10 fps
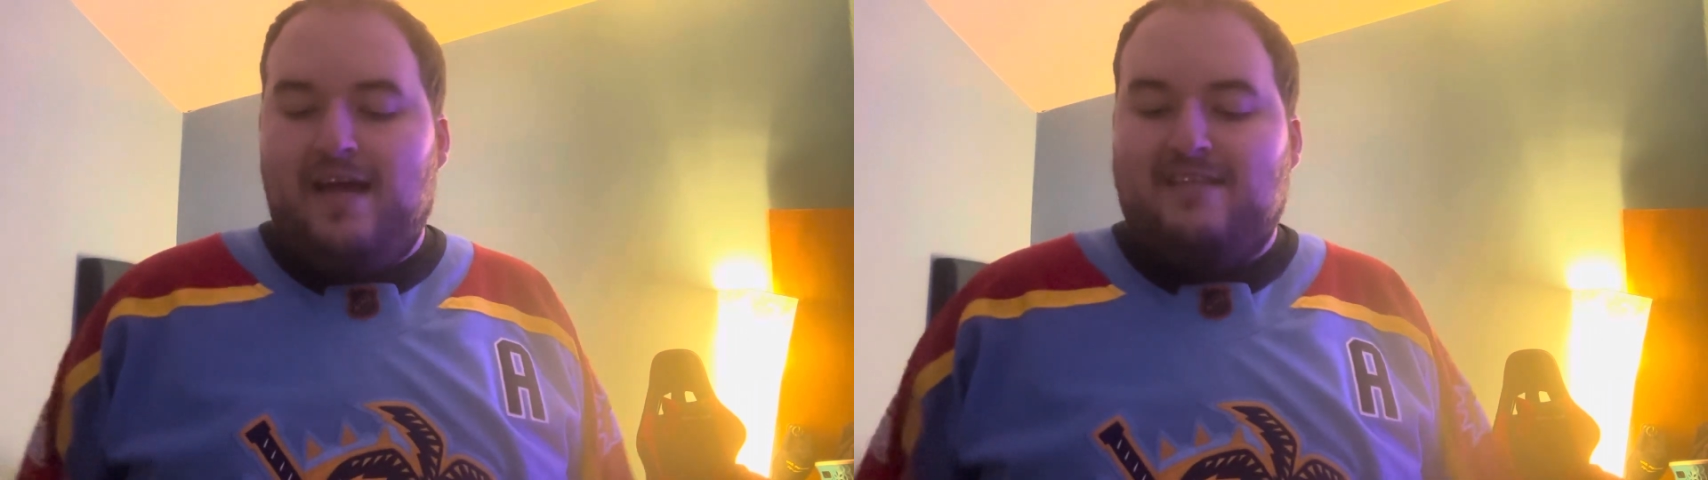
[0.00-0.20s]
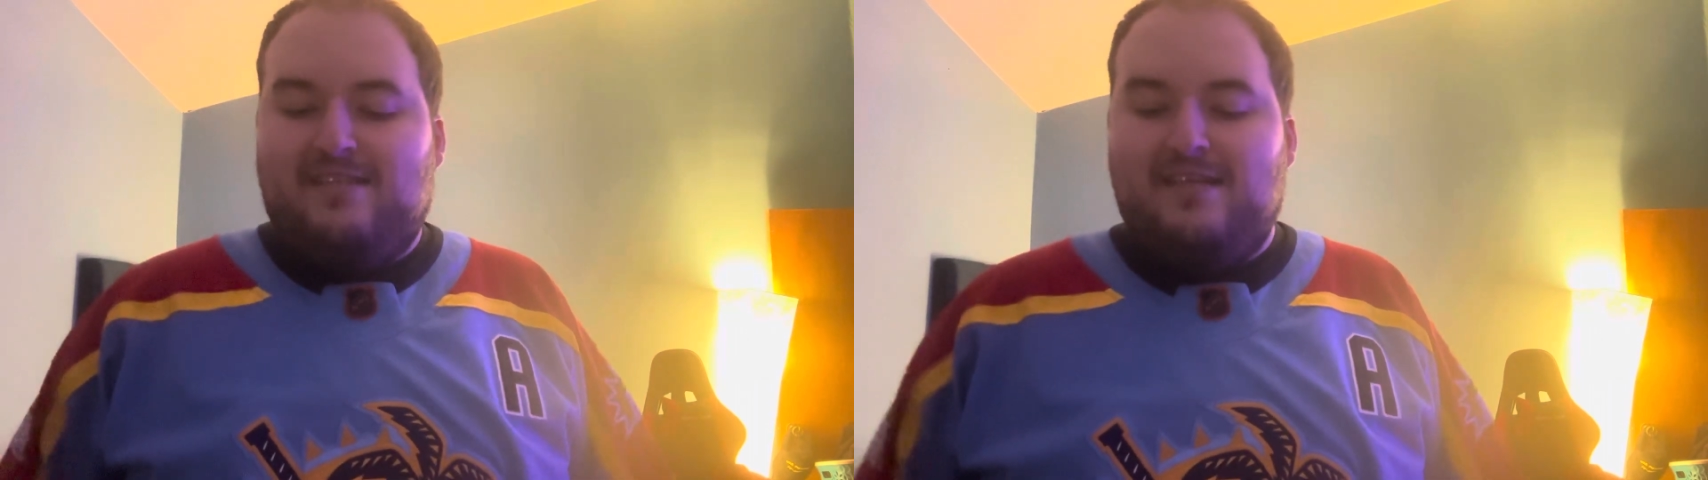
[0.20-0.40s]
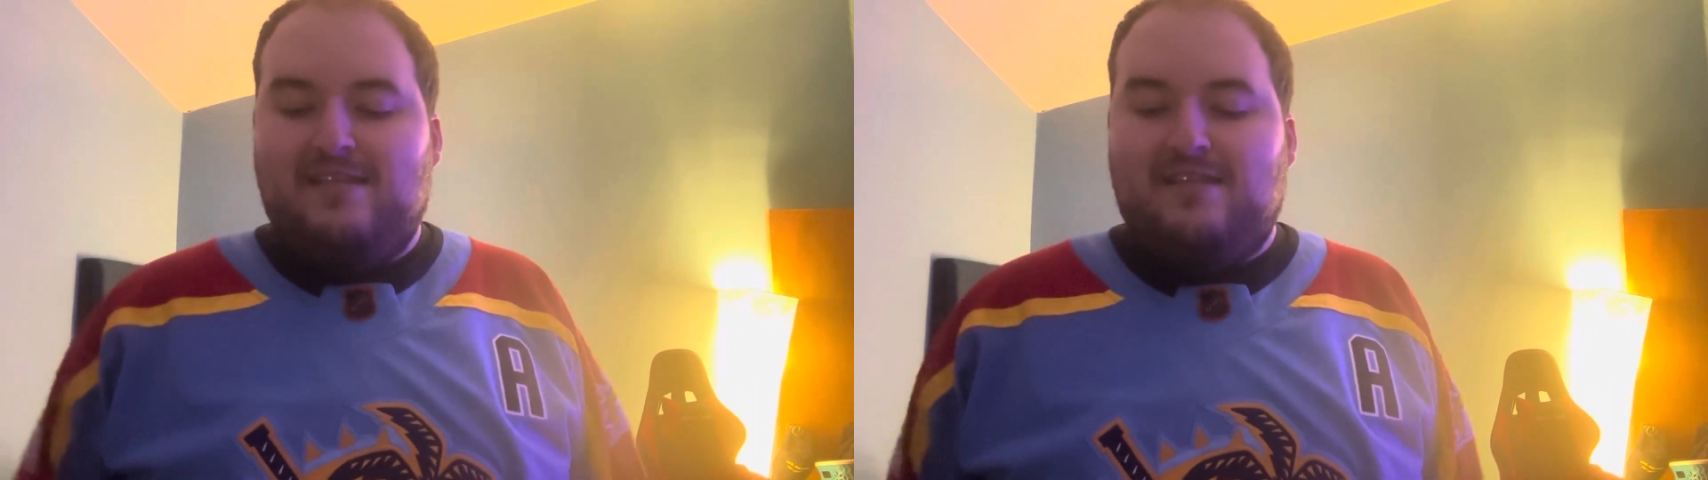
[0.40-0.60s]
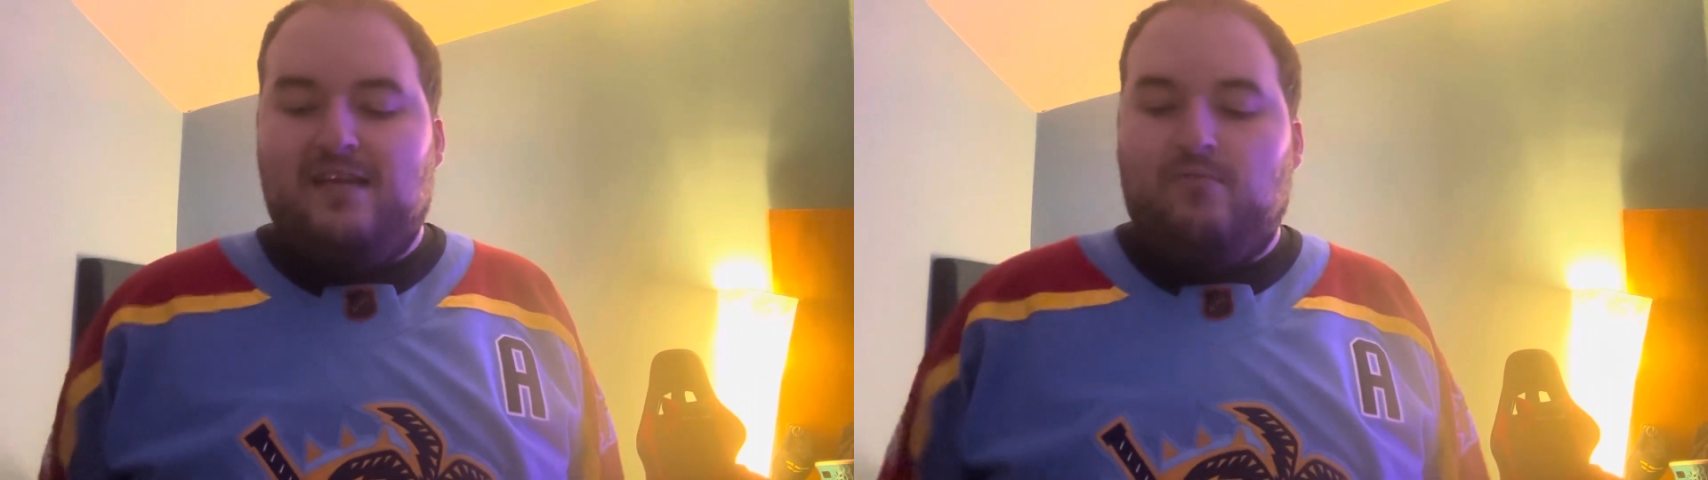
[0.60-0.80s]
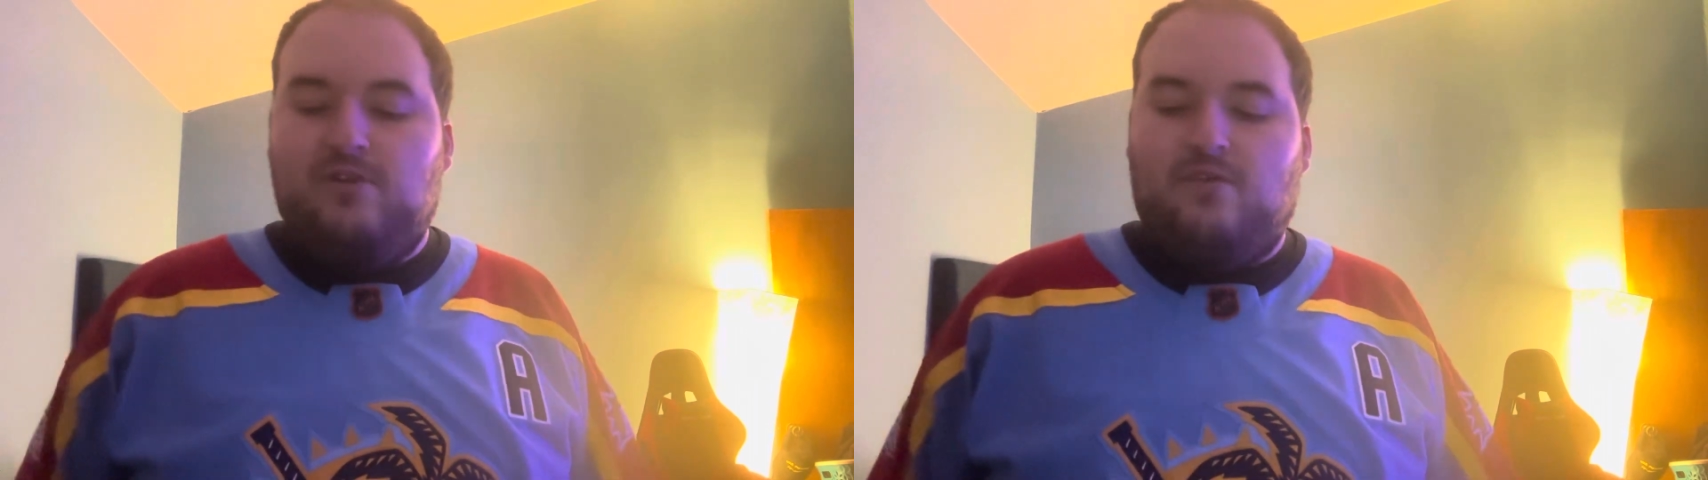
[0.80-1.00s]

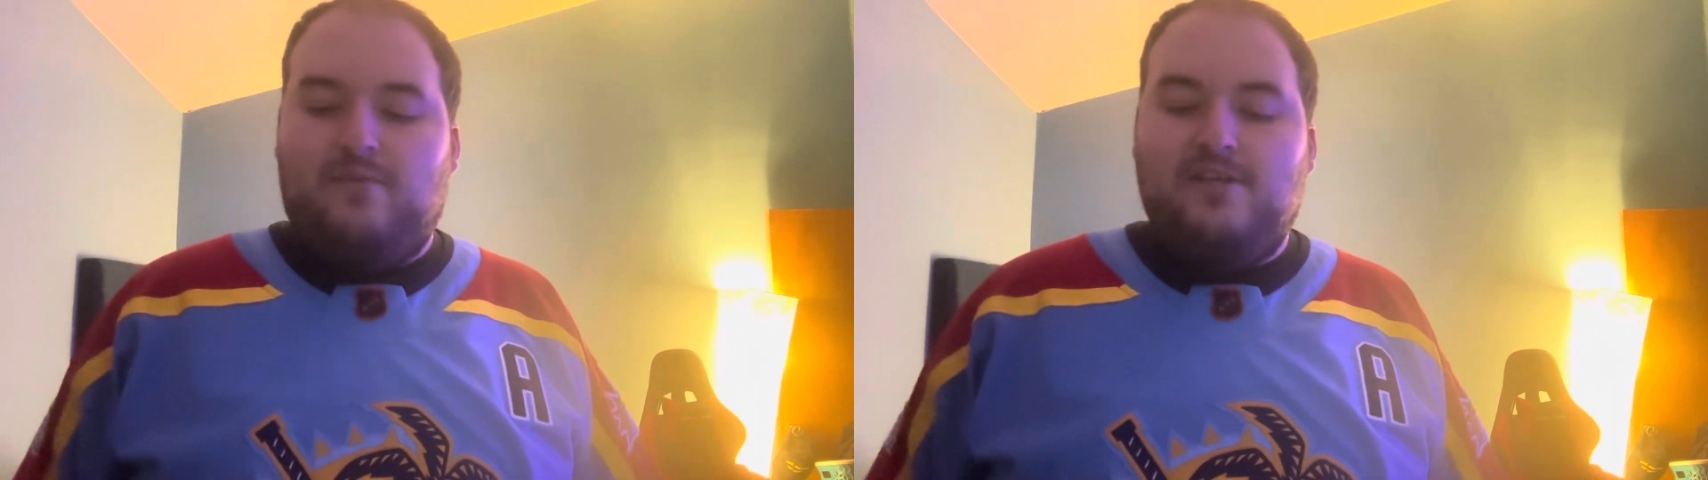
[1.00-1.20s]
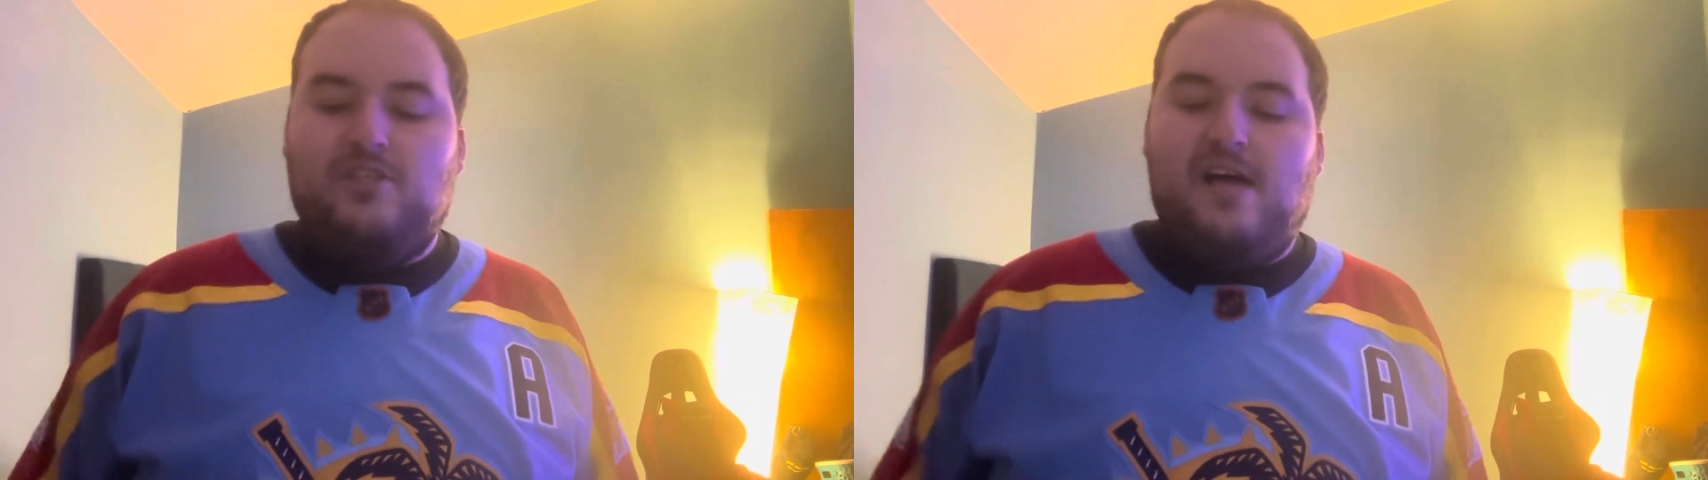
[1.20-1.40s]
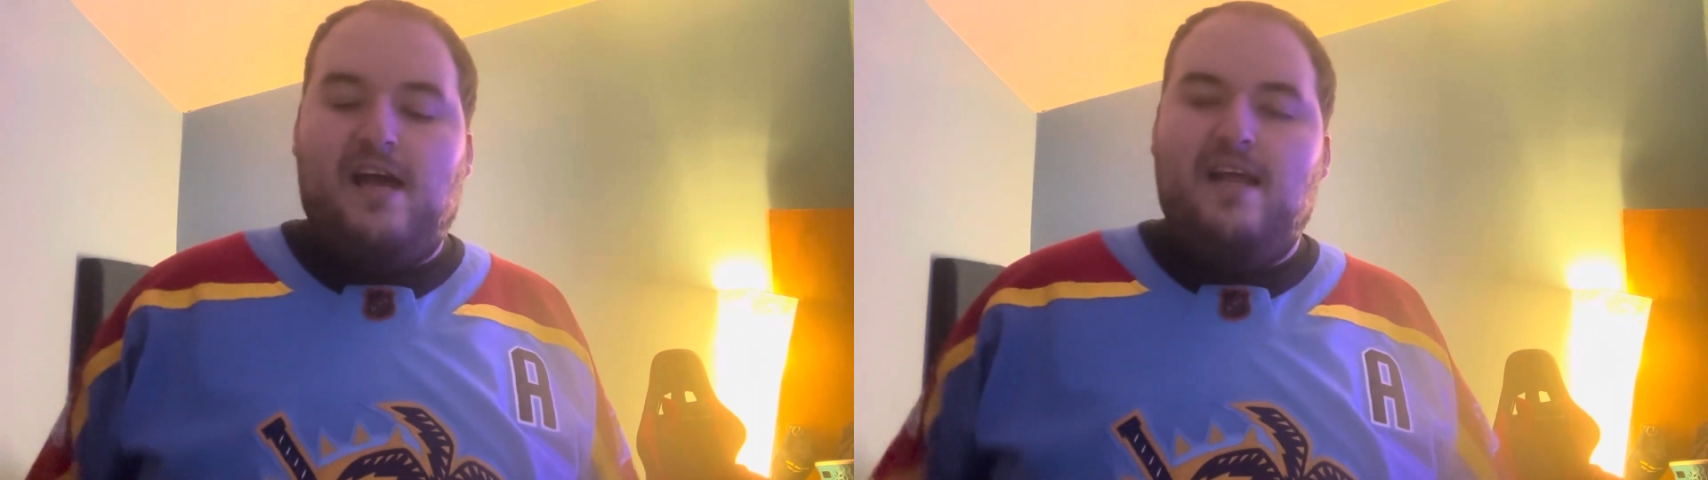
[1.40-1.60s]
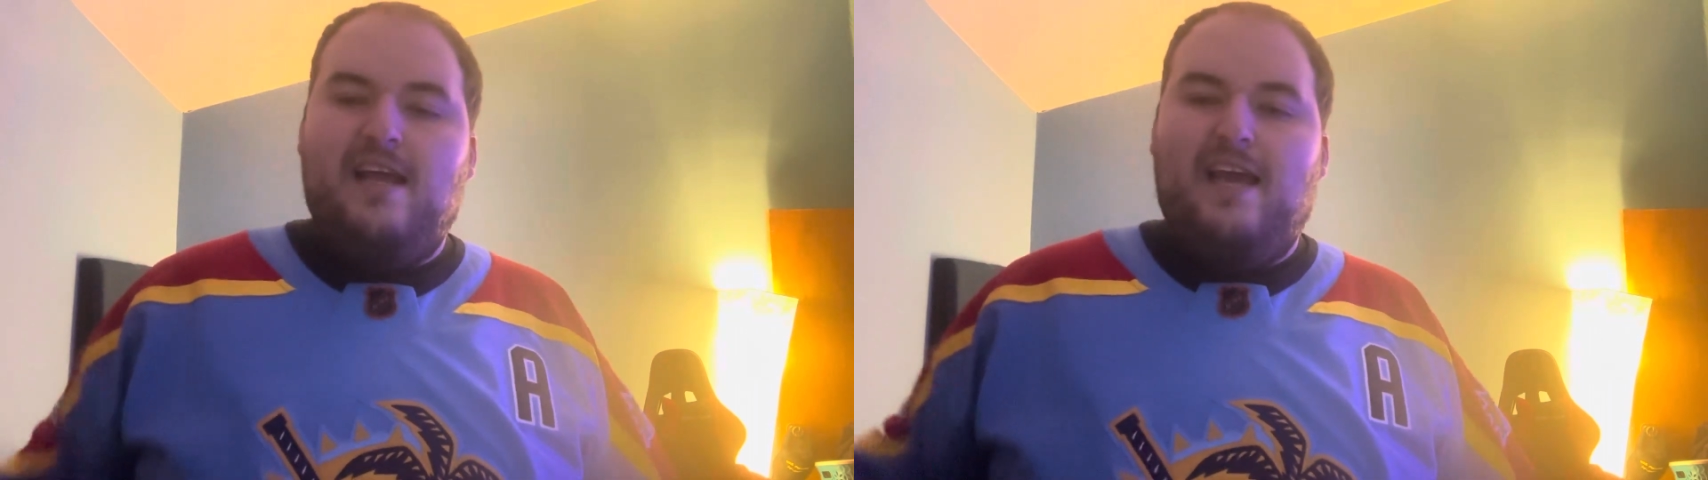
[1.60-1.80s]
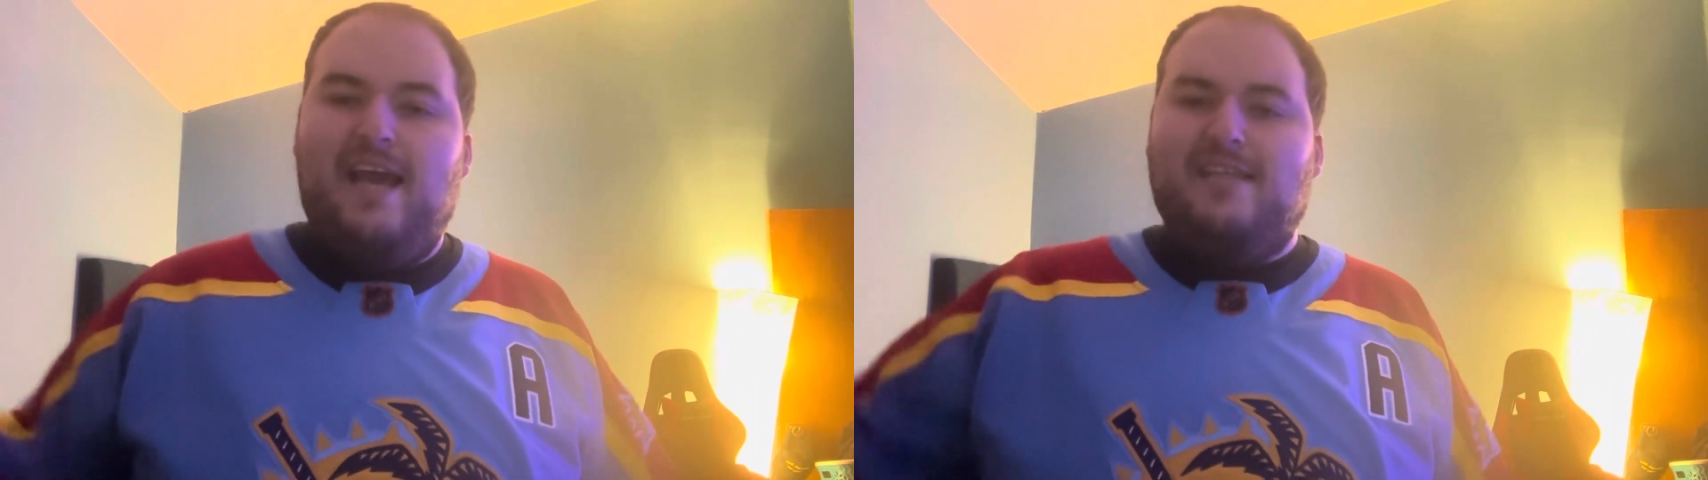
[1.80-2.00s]
Assisting with the wrist shot.